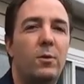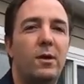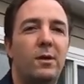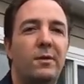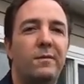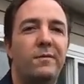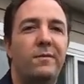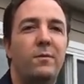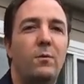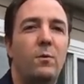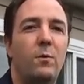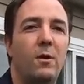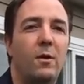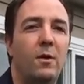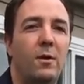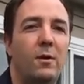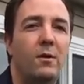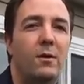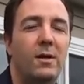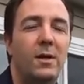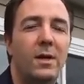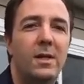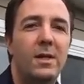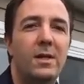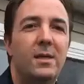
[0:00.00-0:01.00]
it for
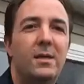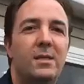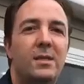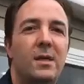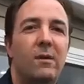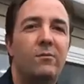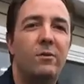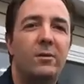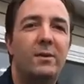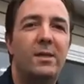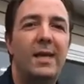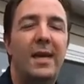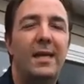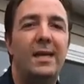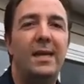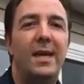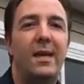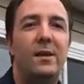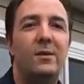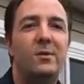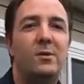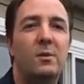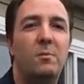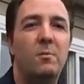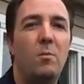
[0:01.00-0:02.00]
several
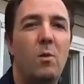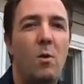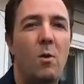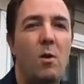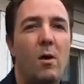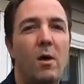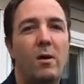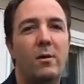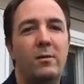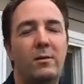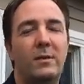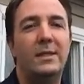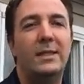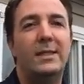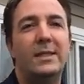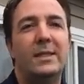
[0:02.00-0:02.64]
decades or more,